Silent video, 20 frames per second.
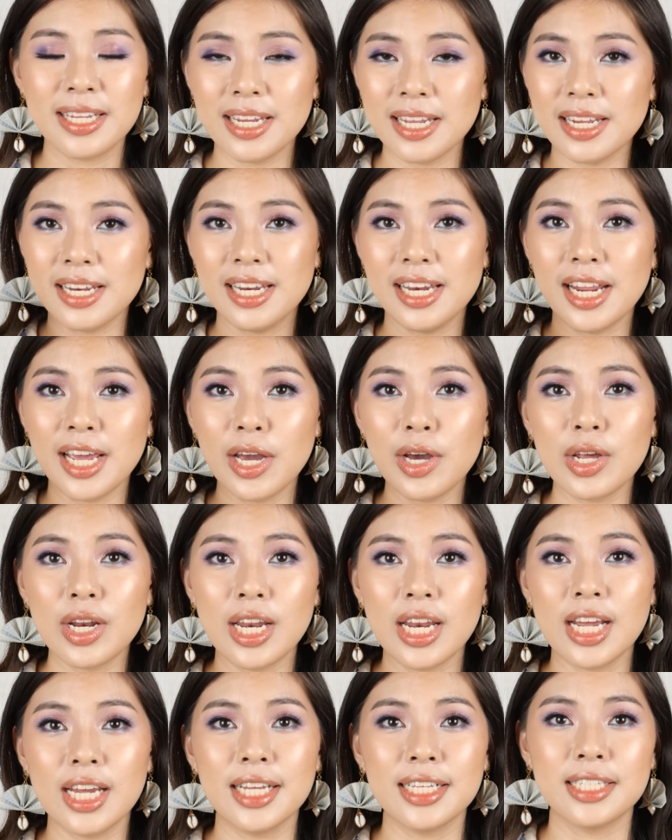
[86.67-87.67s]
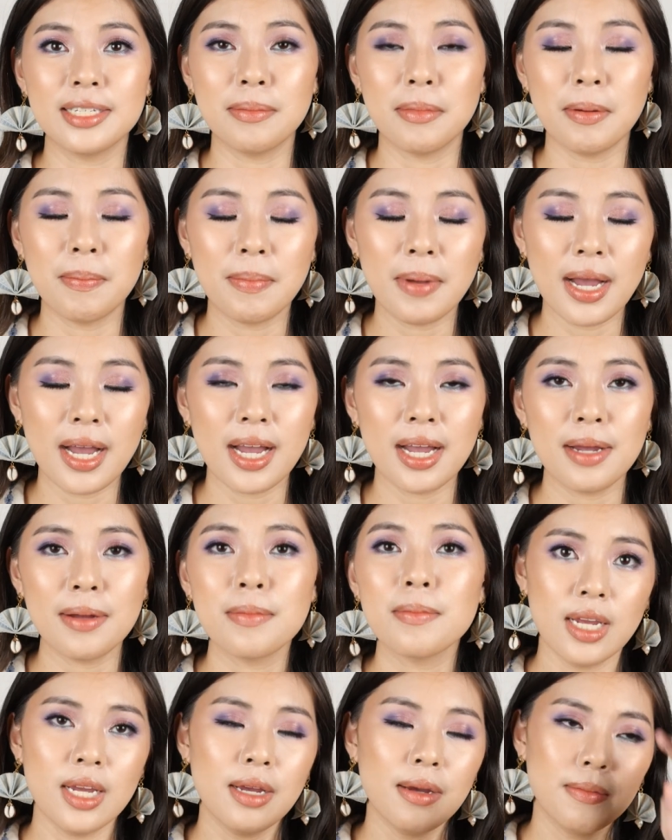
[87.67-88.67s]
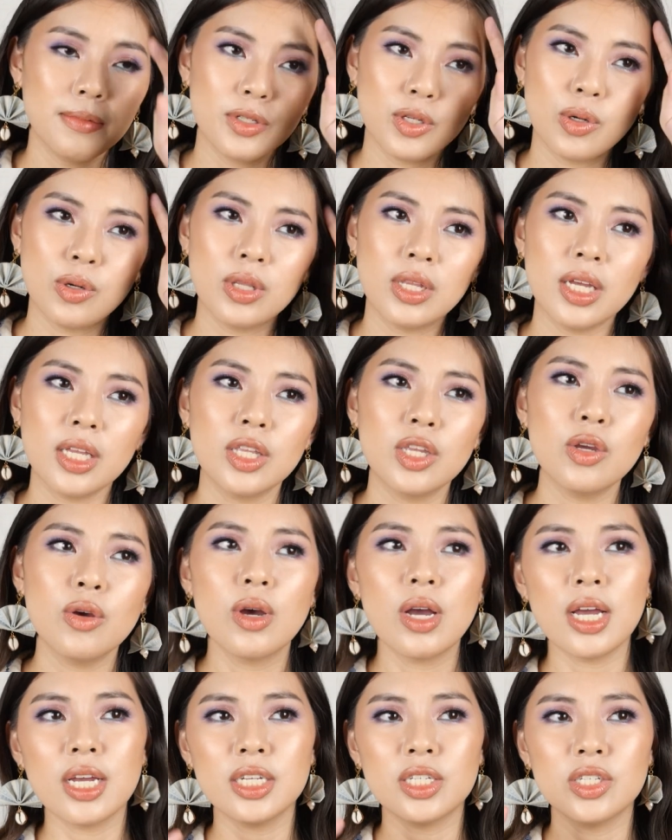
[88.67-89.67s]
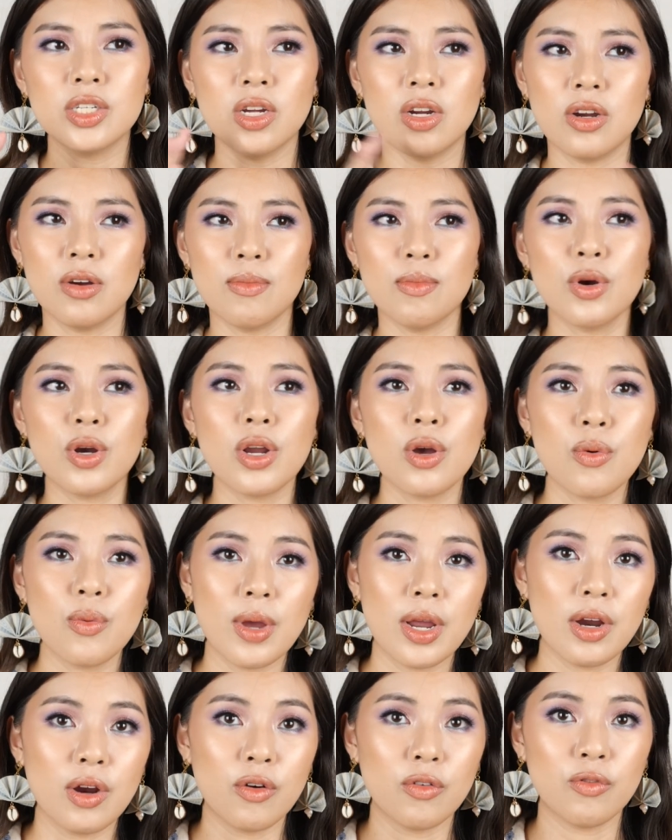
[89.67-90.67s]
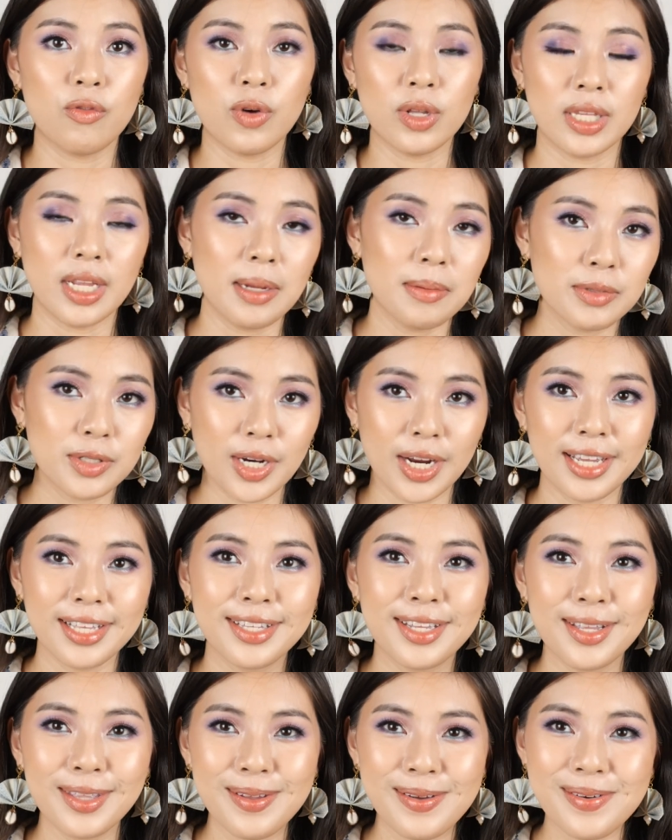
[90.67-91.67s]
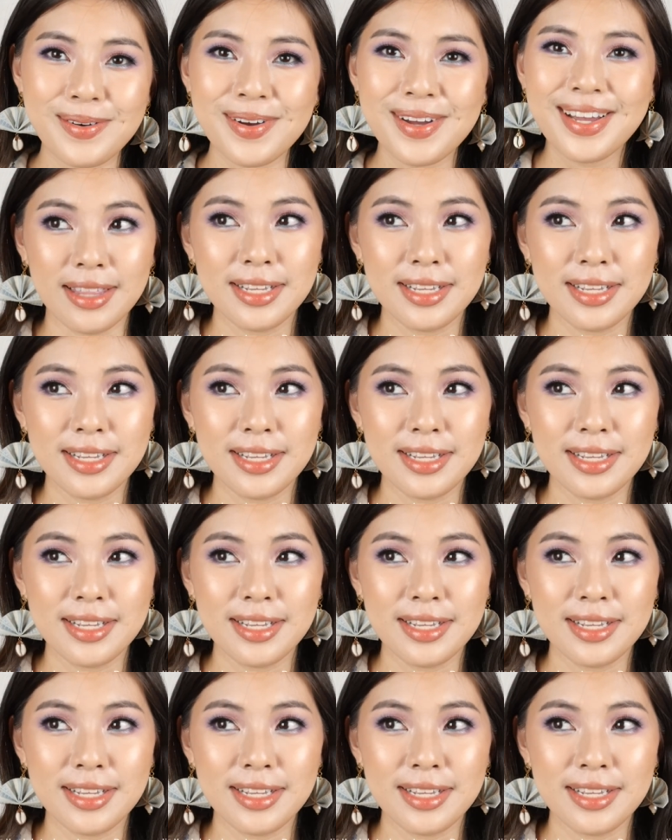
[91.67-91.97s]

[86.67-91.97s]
I-link ko na lang yun sa baba so that you guys are more aware of what I'm trying to do.